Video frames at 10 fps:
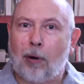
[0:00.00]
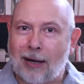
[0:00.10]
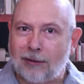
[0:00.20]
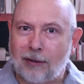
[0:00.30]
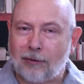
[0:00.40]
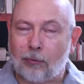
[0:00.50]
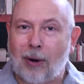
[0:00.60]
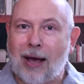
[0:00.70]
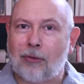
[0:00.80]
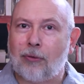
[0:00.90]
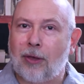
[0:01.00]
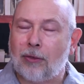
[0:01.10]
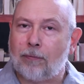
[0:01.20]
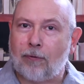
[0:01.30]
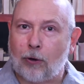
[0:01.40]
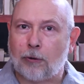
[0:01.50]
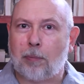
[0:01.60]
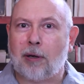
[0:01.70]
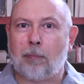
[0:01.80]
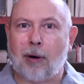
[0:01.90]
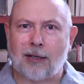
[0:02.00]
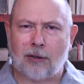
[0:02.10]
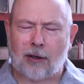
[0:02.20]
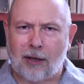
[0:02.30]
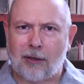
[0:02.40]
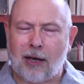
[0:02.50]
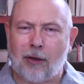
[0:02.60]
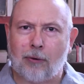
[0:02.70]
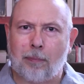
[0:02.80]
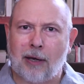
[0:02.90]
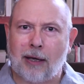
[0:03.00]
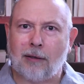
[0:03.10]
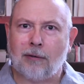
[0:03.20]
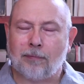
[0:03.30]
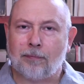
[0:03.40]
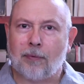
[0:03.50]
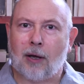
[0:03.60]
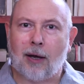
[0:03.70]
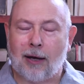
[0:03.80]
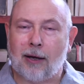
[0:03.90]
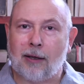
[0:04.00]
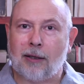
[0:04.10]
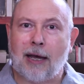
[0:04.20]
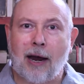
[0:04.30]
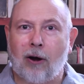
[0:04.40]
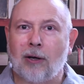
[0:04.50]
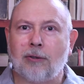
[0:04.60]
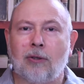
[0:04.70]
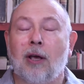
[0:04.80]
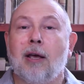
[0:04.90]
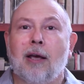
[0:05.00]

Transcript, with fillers: present rather than the first being present and the other being uh, in the aorist.